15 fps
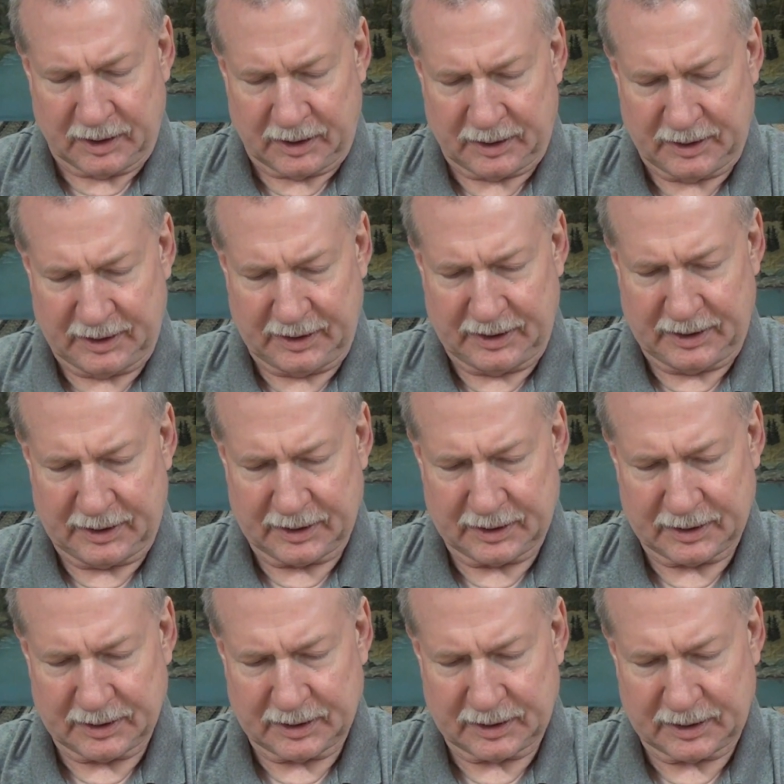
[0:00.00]
the
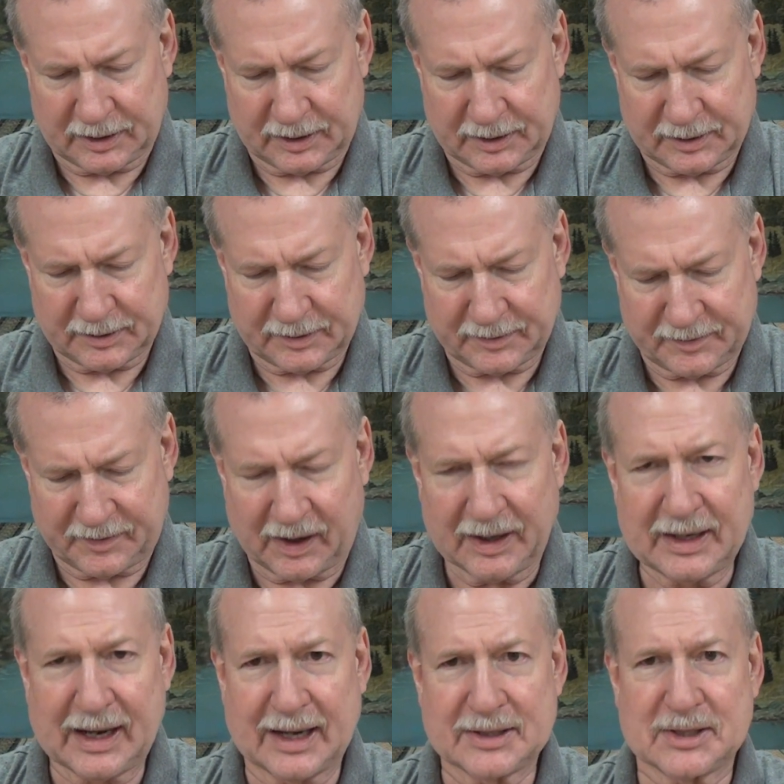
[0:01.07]
uh,
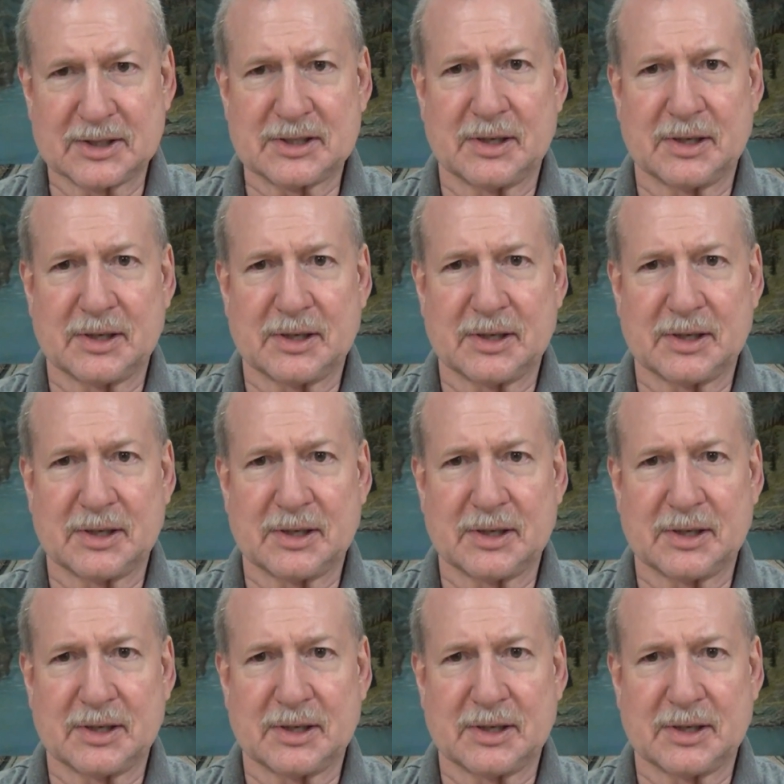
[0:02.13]
finances.